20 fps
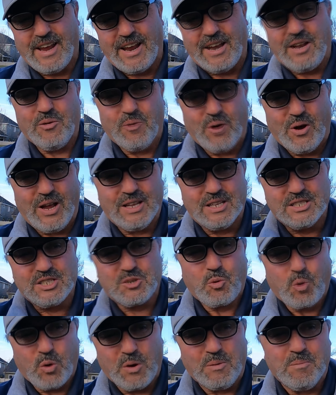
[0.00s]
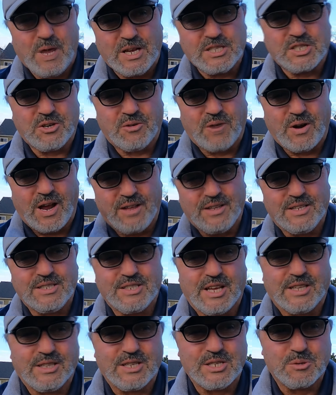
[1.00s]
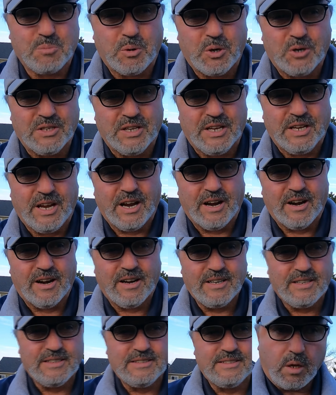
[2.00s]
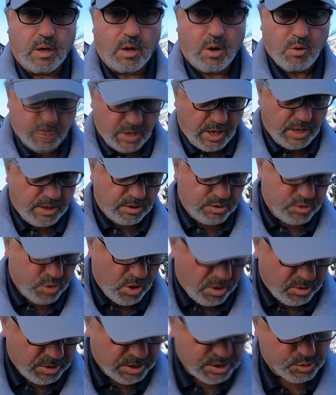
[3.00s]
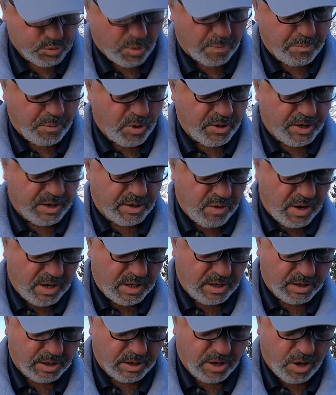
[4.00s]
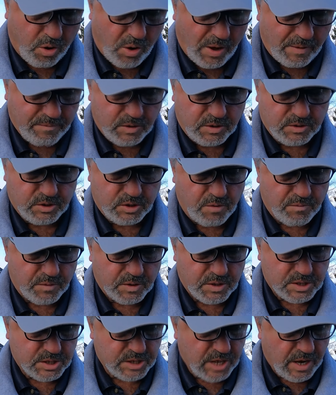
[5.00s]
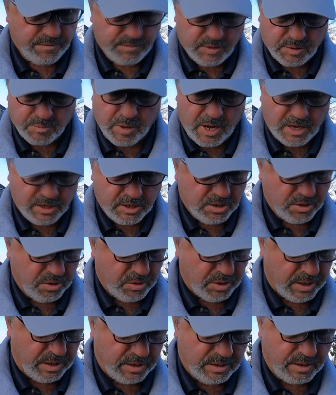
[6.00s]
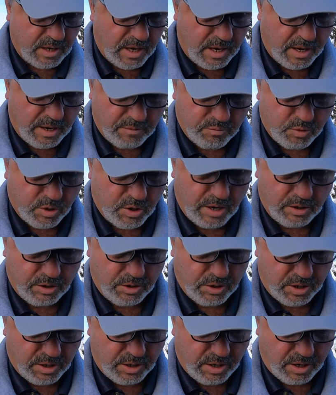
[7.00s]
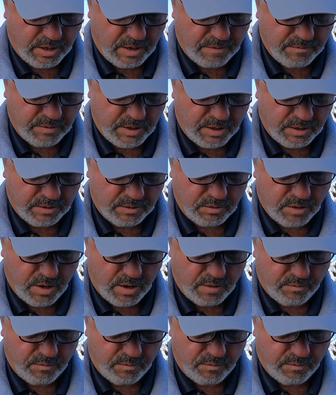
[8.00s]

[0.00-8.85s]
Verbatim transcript: anyway, let's quit messing around. Let's get this bird in the air. Okay, the drone is reporting ready to go. I've looked over the safety menu, and we're good on everything